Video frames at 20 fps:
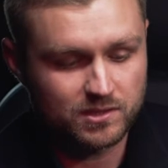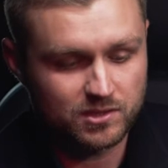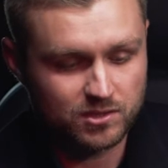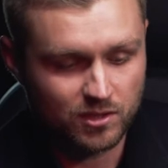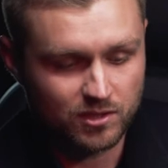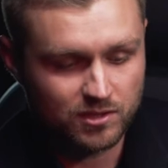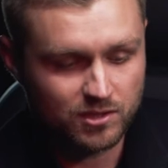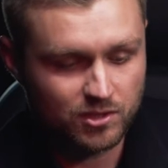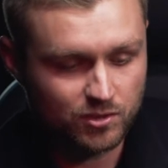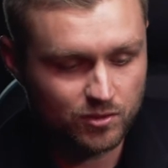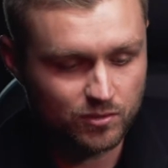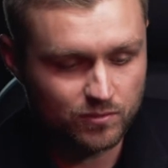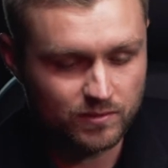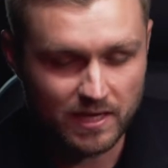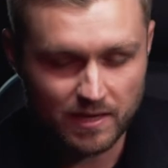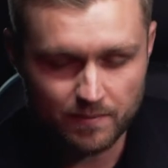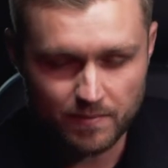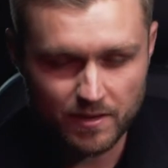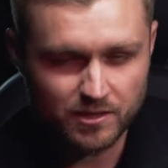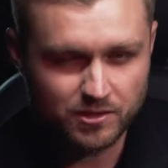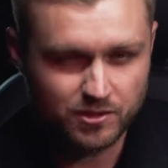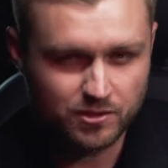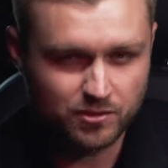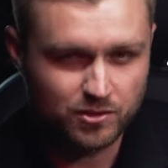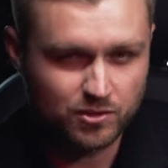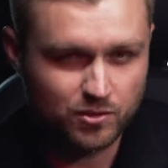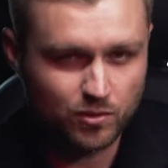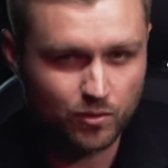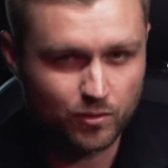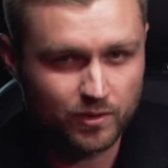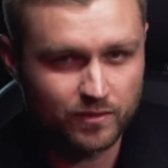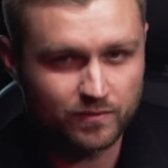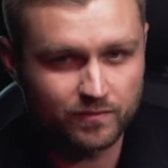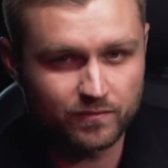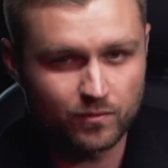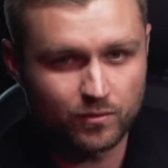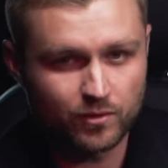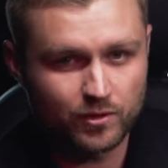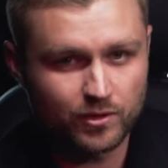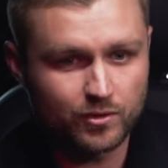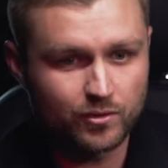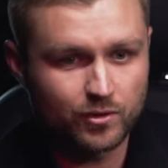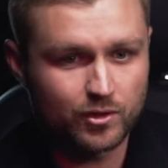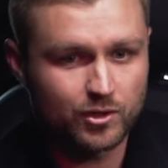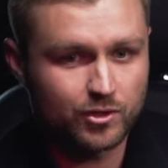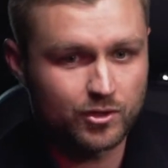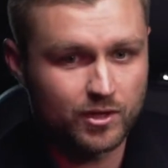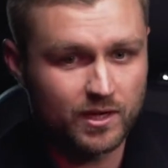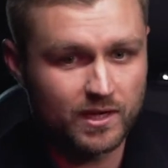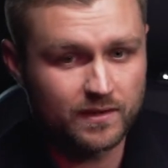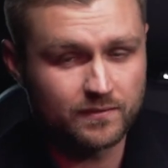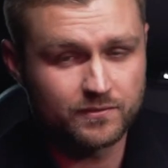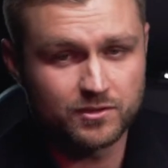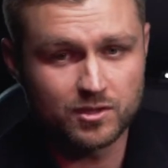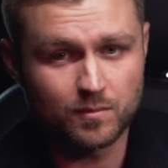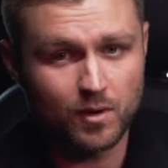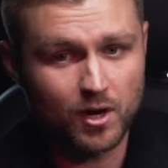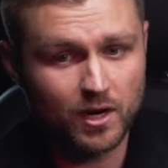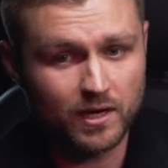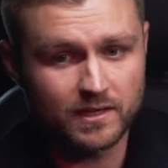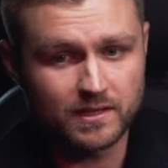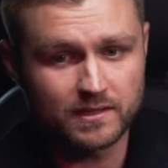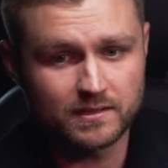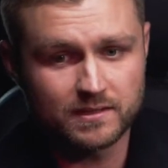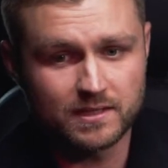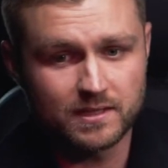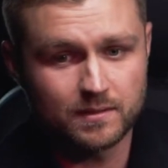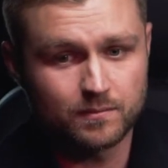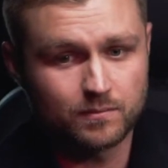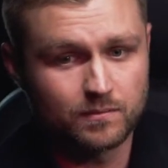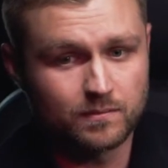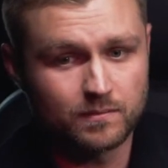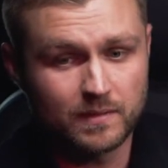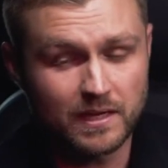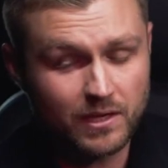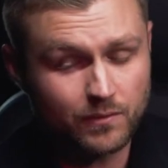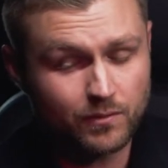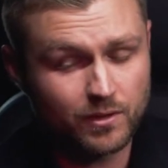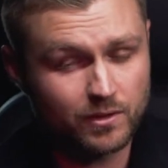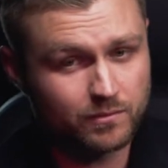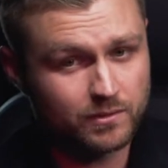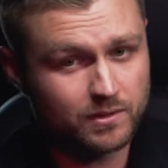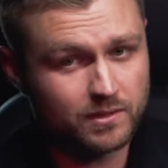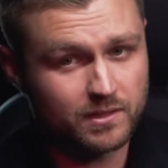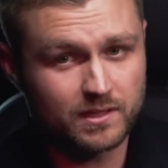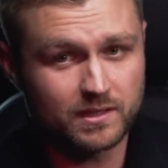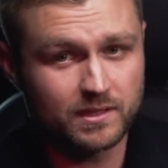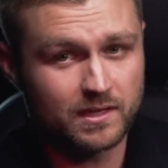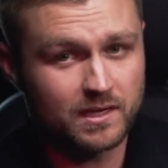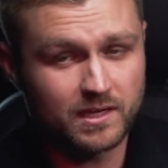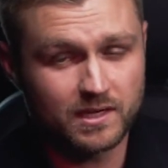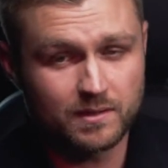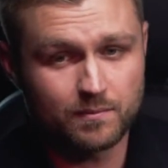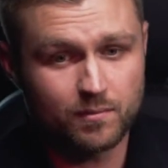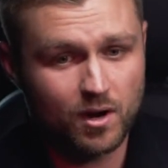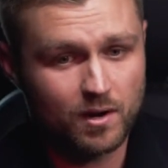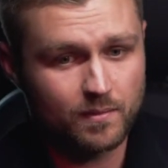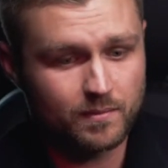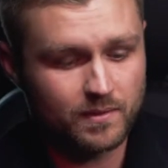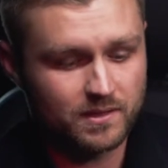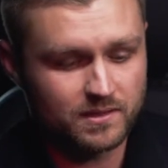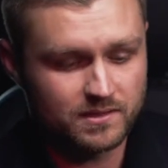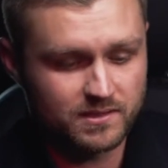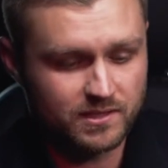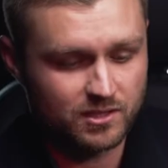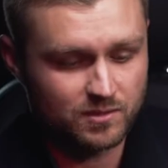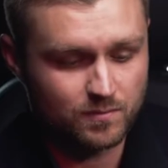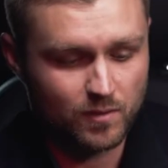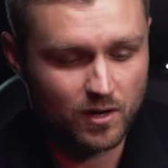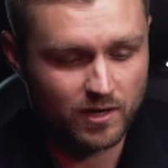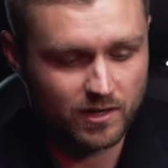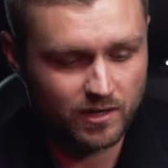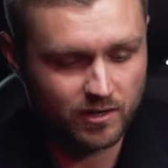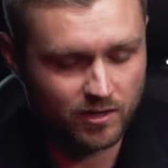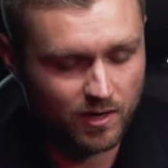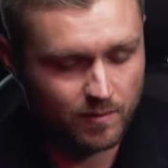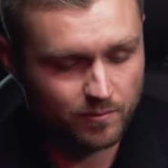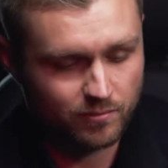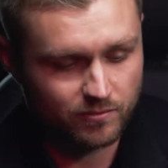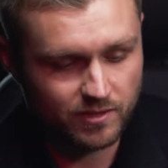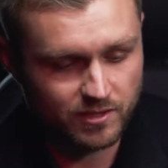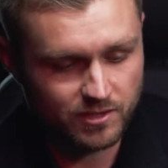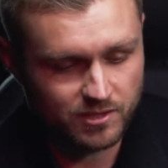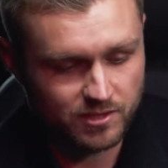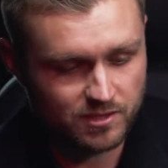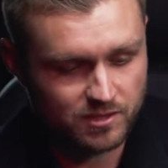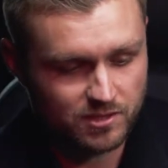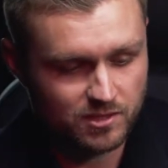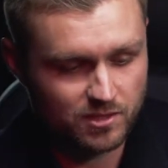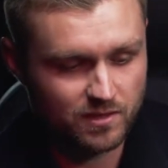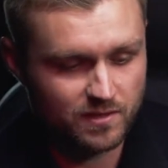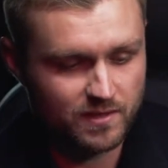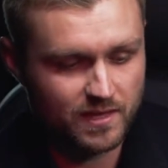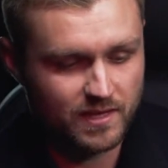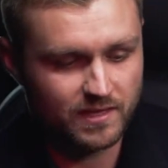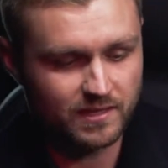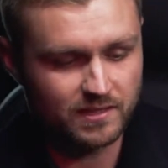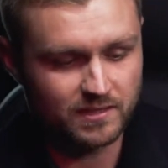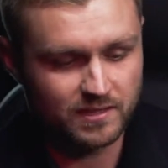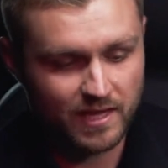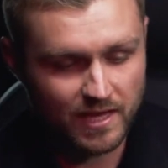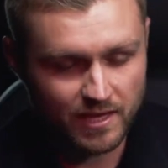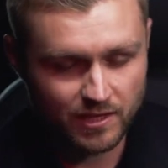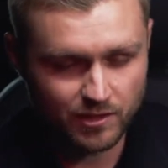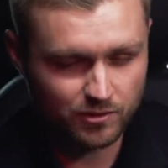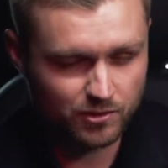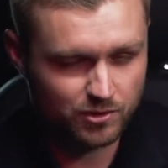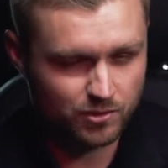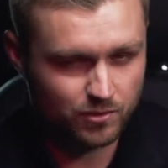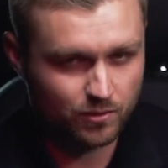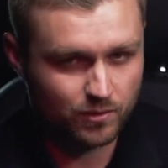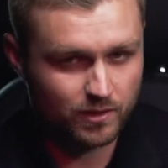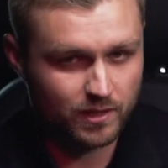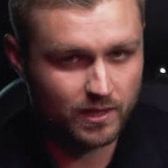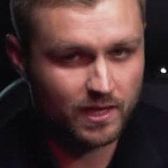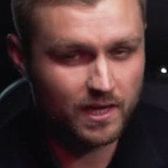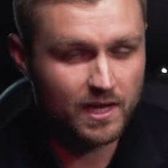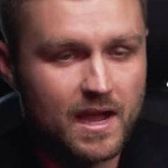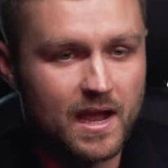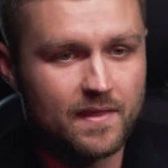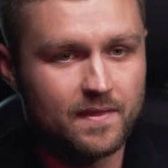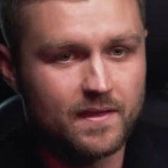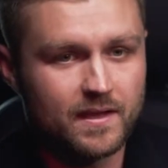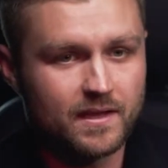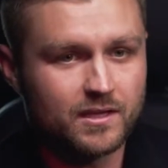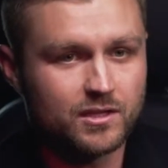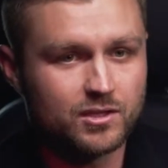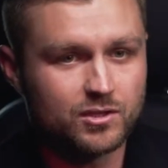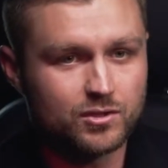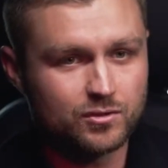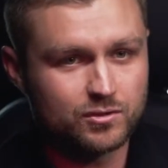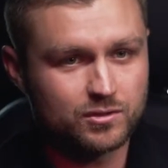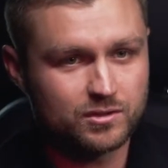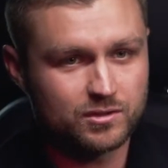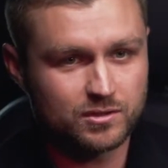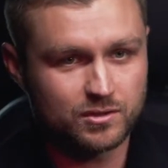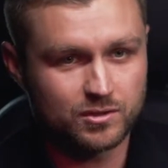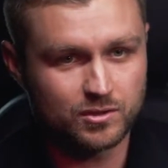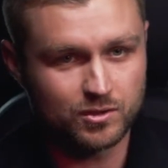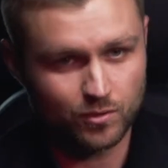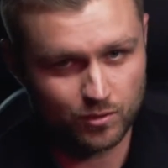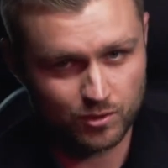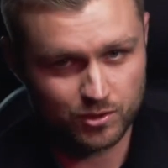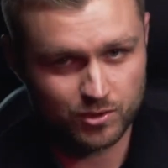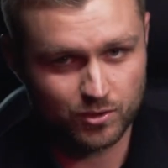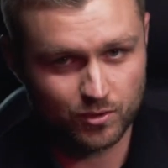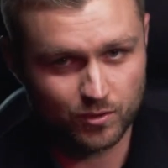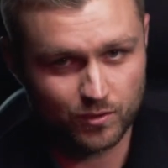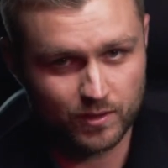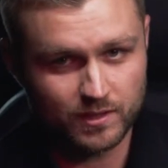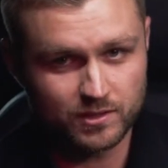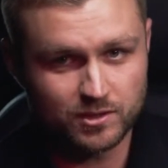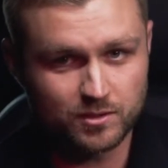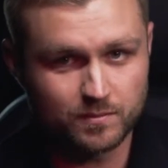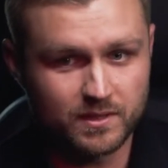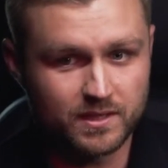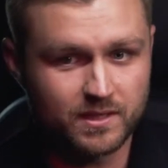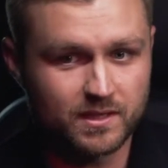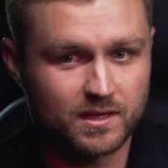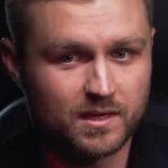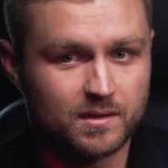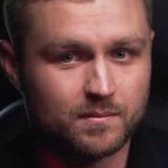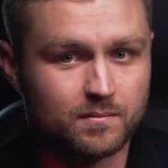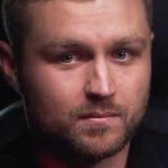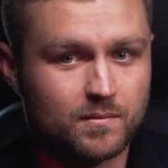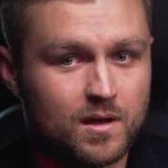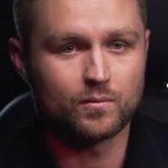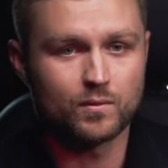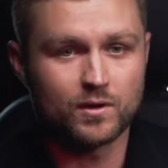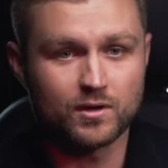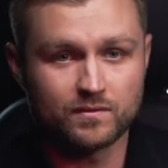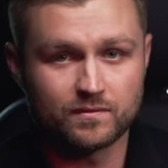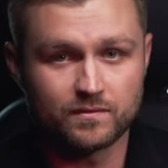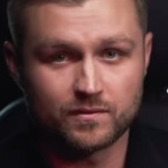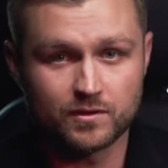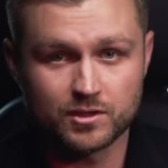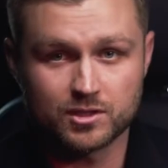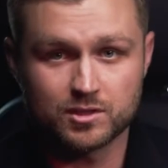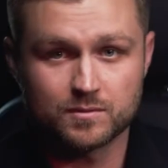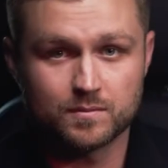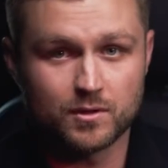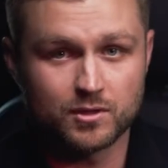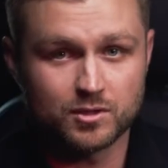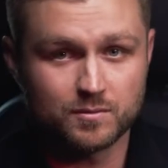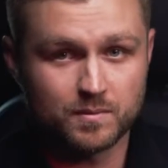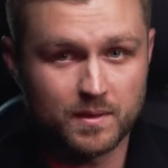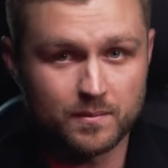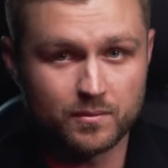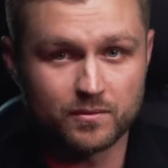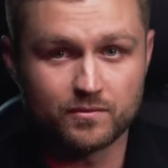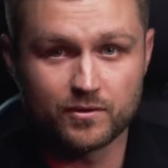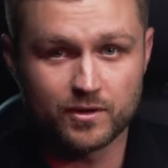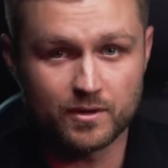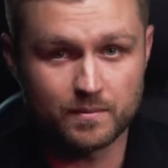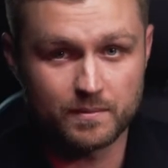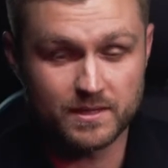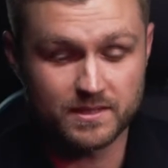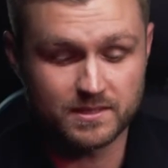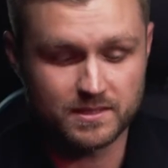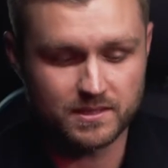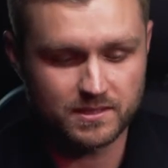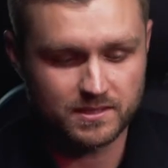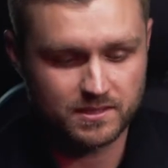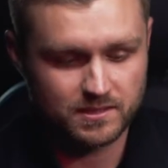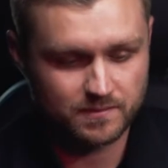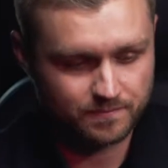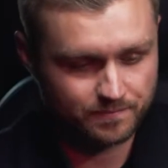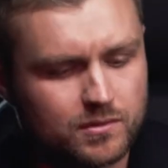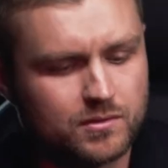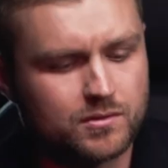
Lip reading: start to database your story for your creatives, your marketing team, anyone really in any department, sales, marketing, operations, so that they can take your story and they can use your story to become well-versed spokespeople for your business.